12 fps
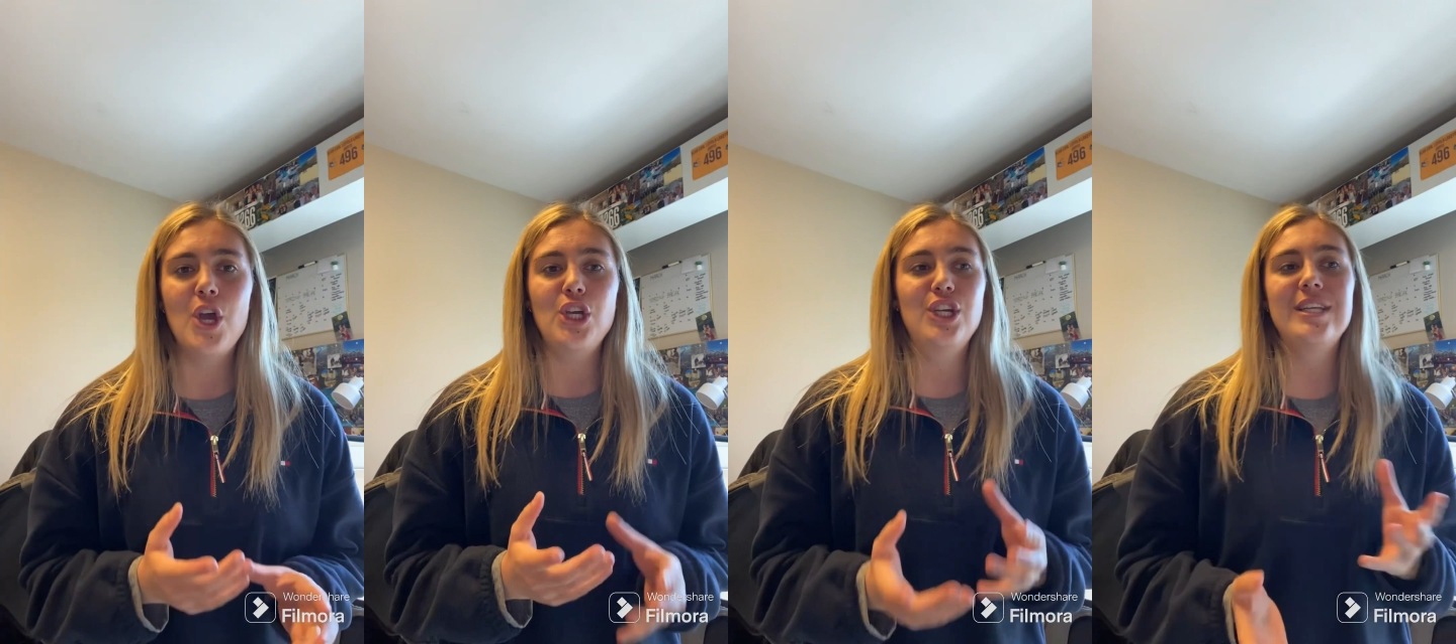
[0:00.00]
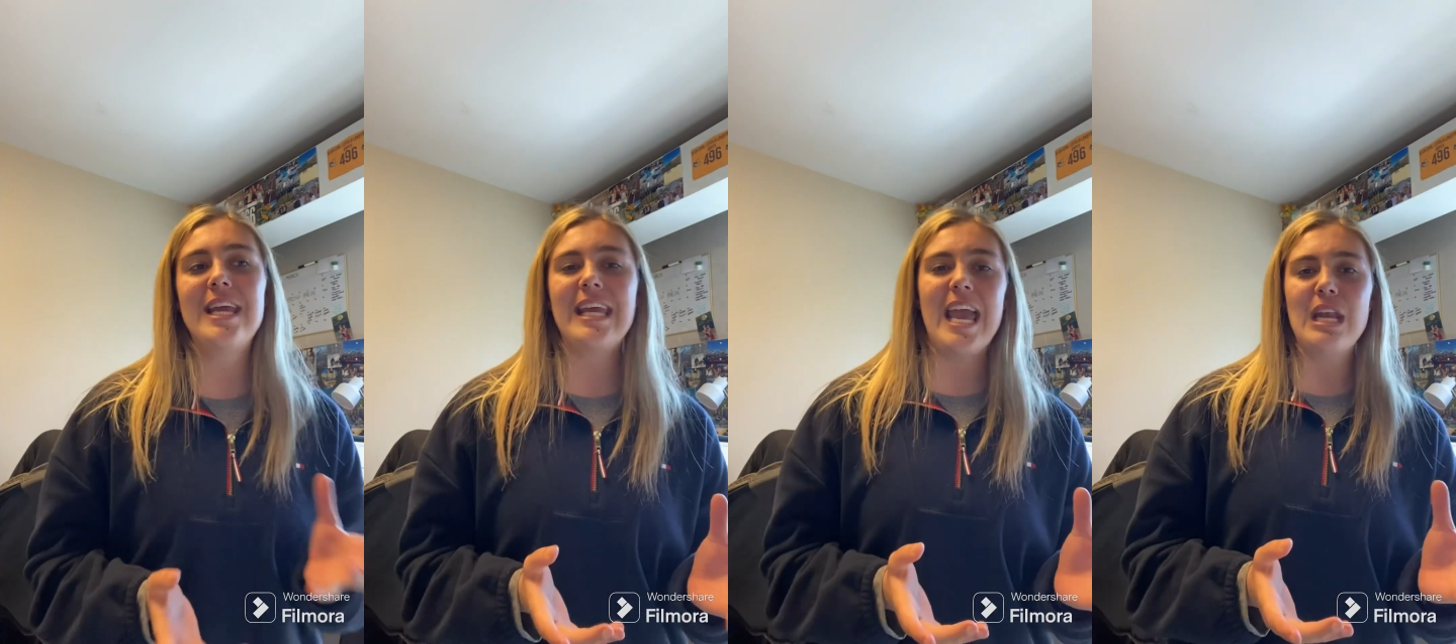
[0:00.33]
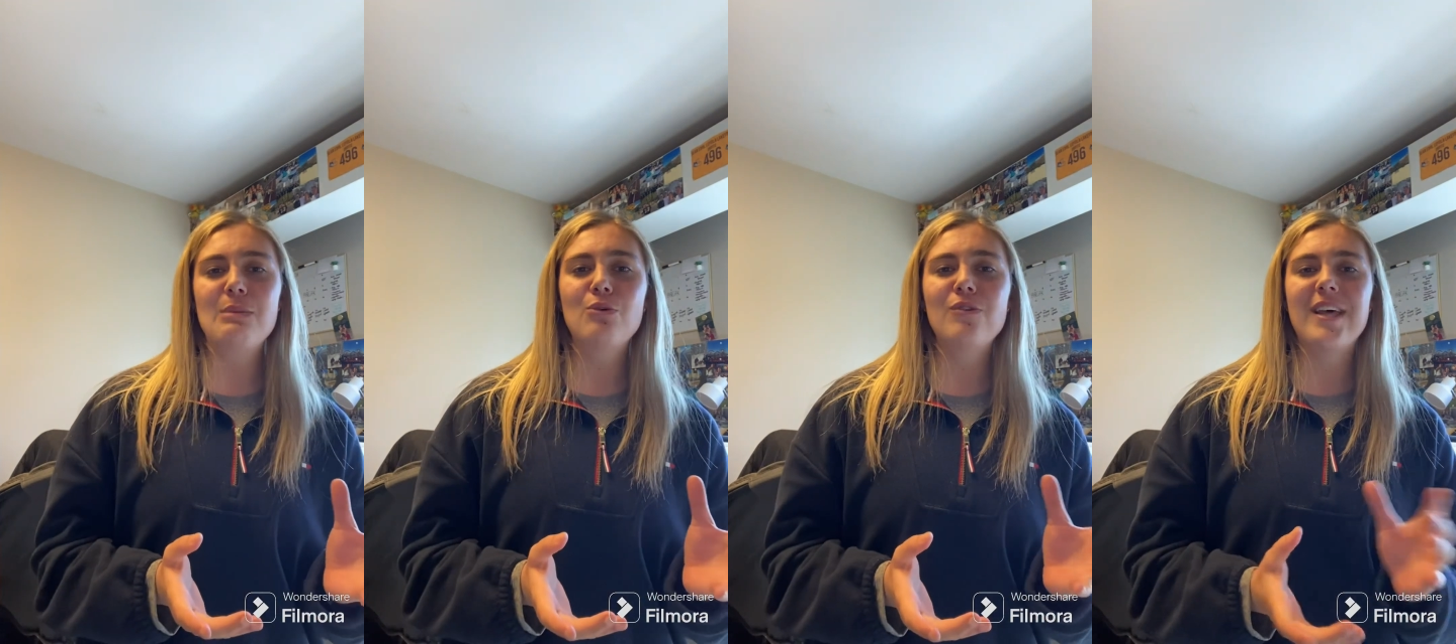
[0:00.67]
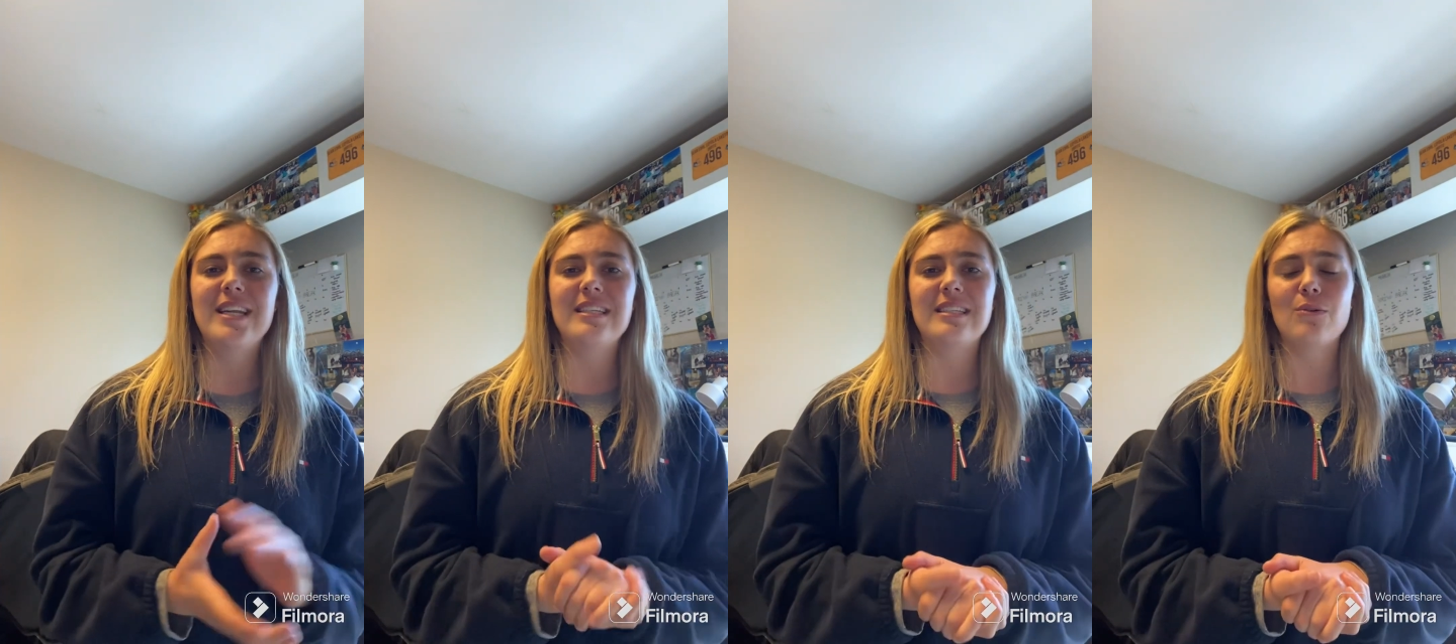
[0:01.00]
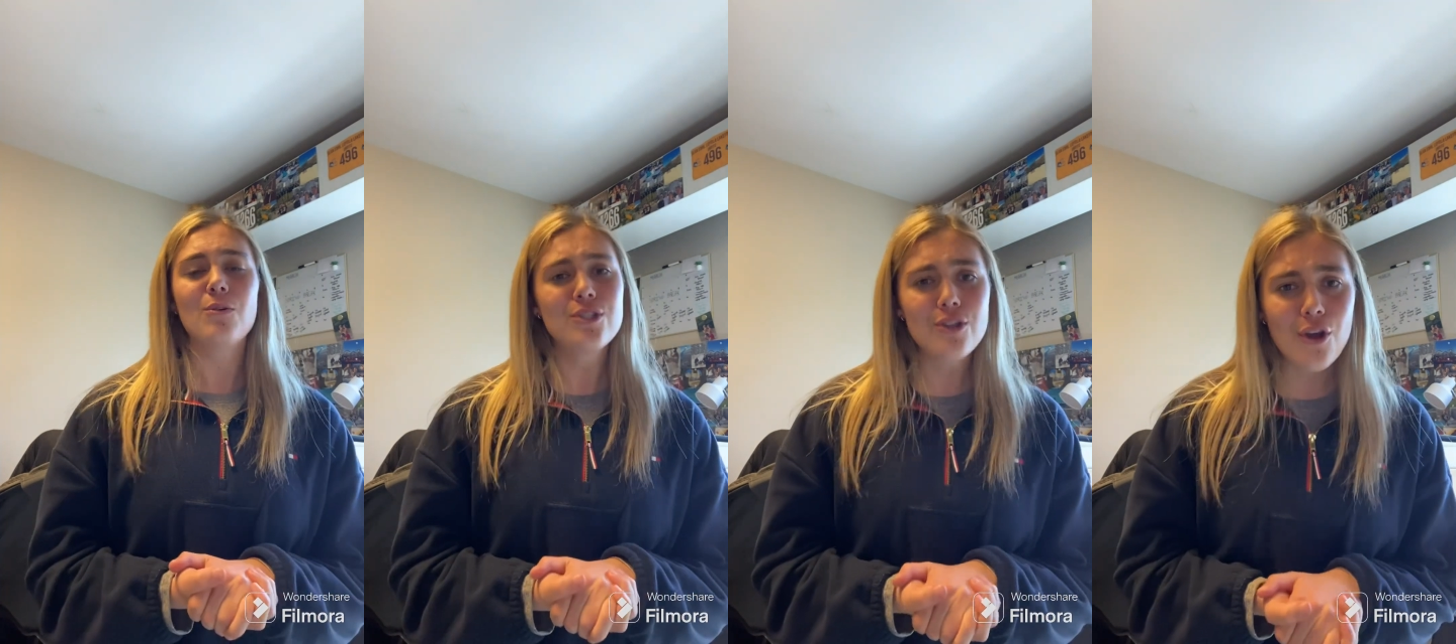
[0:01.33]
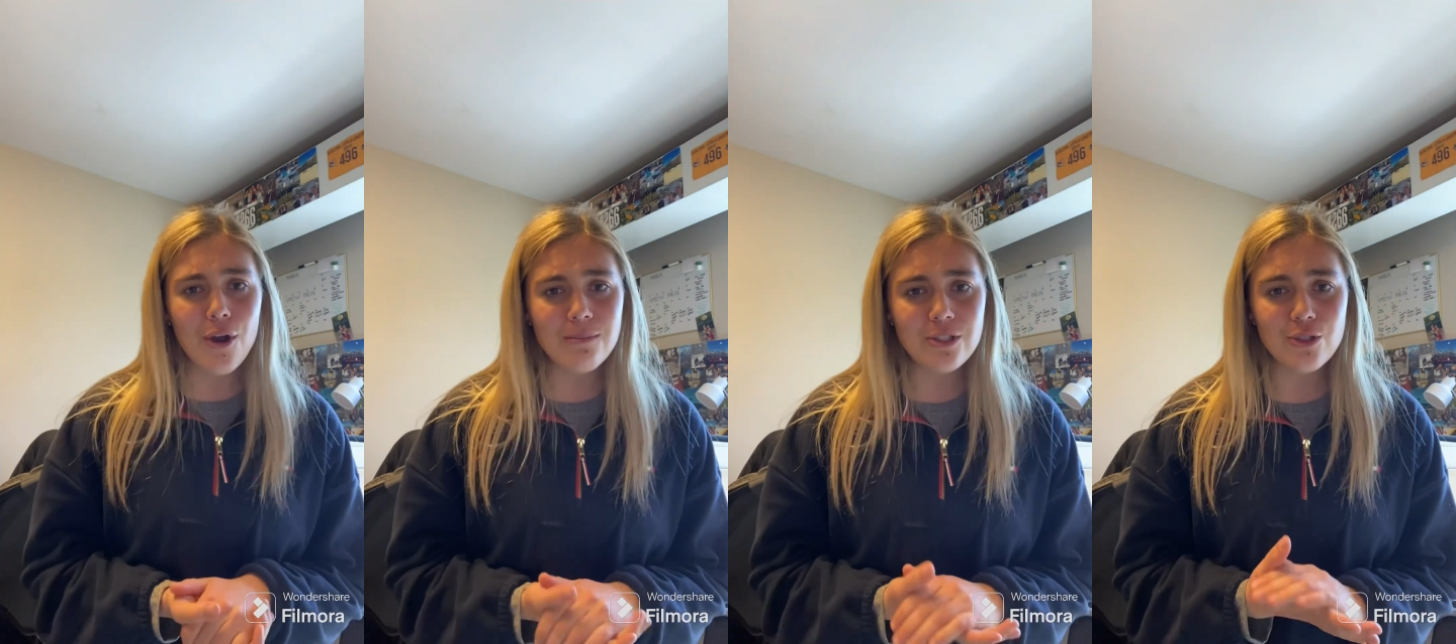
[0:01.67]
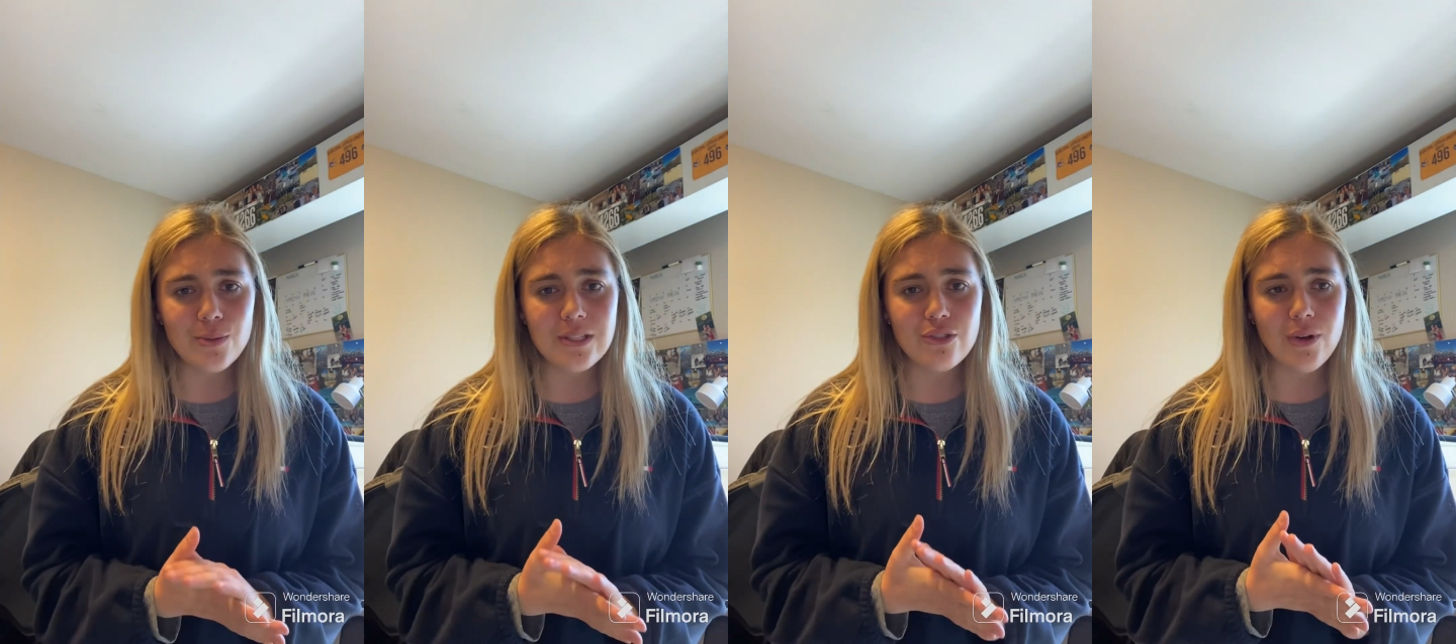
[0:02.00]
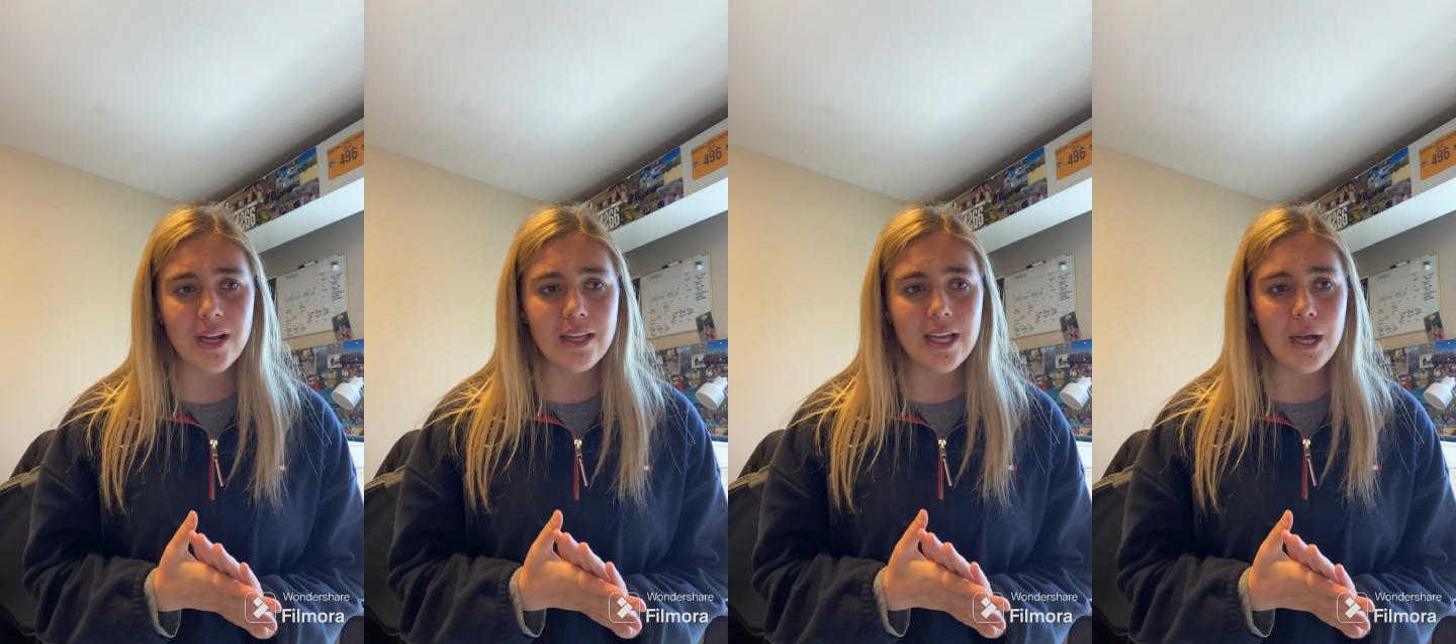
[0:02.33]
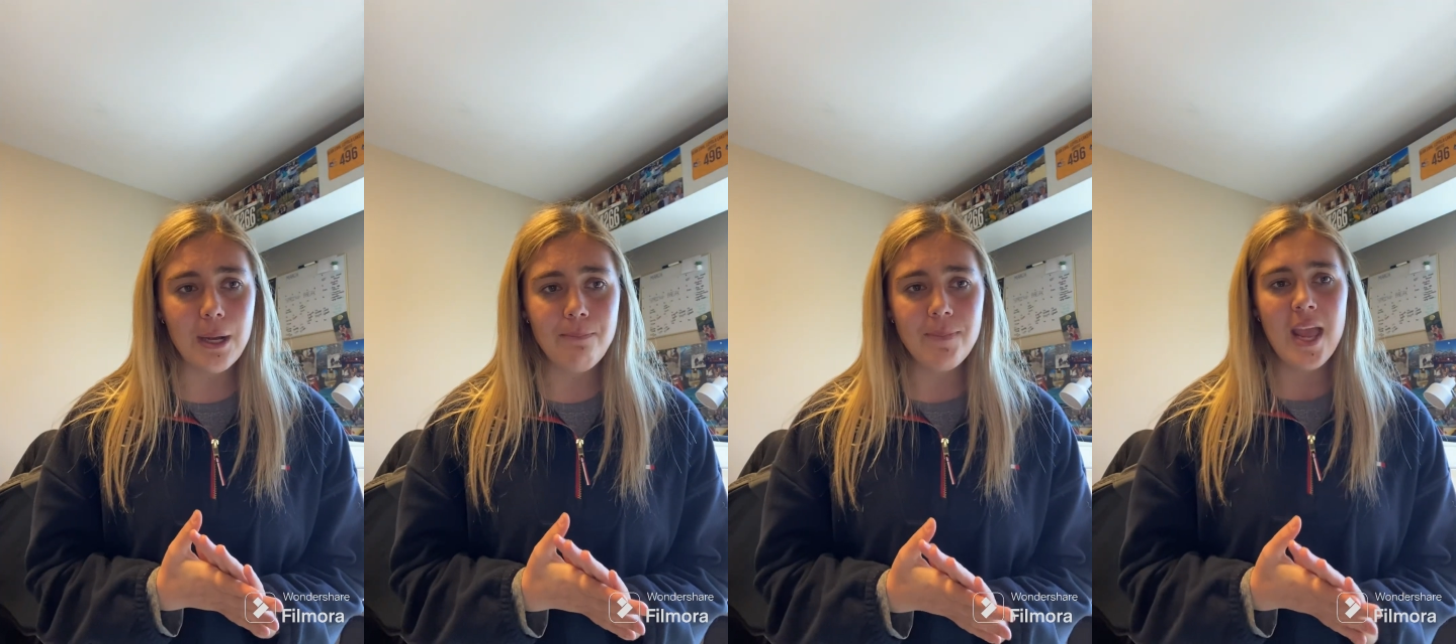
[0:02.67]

unique animal that is also home to Australia?